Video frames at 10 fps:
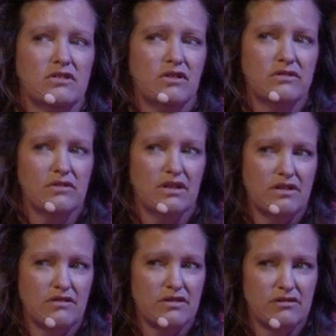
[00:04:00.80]
not
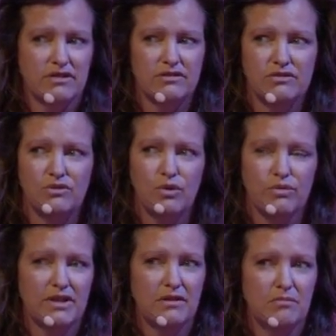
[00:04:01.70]
necessary to
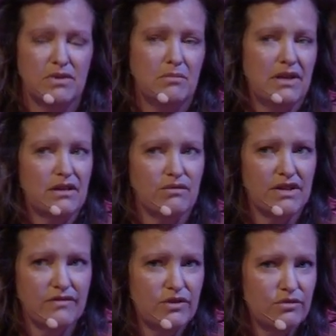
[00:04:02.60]
already be making
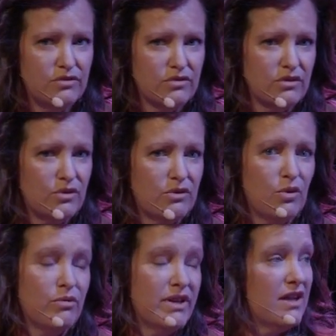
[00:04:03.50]
revenues or
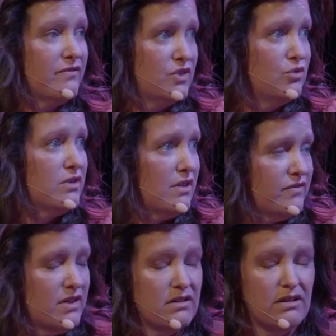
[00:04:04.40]
already
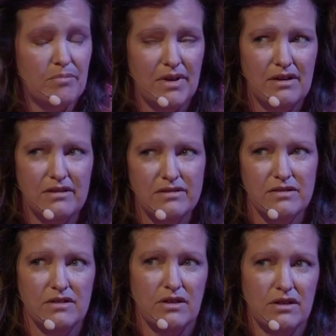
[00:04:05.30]
have done a
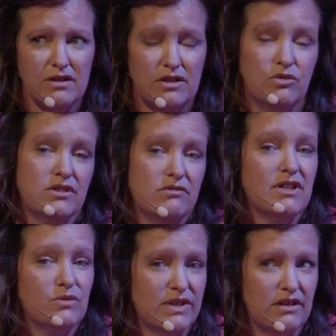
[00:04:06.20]
pilot. You can do
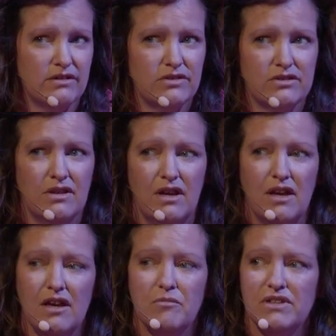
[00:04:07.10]
that with us.
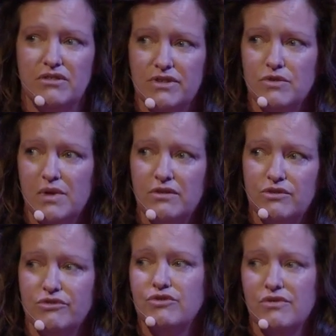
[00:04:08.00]
But there is one
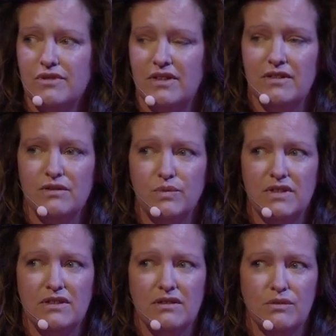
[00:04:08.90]
crucial thing that
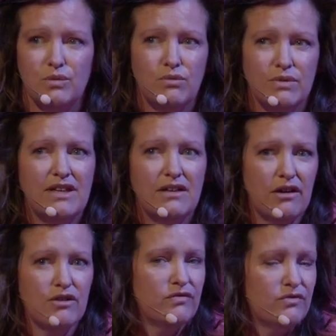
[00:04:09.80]
we really
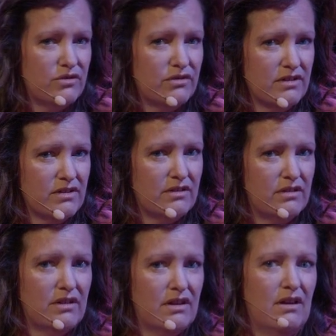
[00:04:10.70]
ask for, is
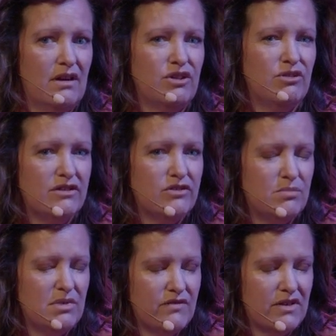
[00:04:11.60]
that you need to
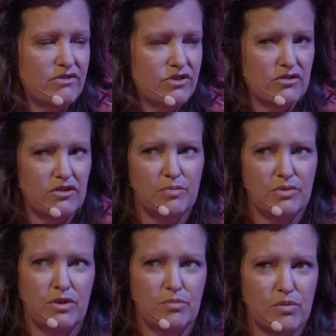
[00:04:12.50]
be very sharp
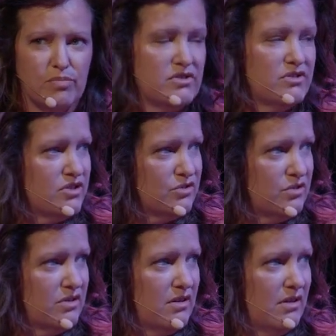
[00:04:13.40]
on the proposition
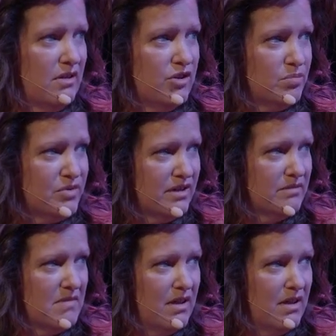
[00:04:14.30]
you bring.